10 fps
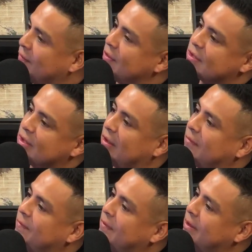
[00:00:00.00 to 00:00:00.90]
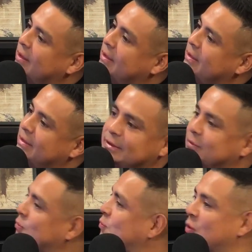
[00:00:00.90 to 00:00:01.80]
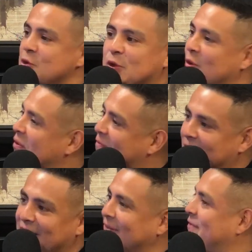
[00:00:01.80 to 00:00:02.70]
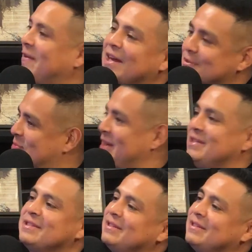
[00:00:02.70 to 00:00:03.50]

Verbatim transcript: yourself yeah. when you're going fa fast pace,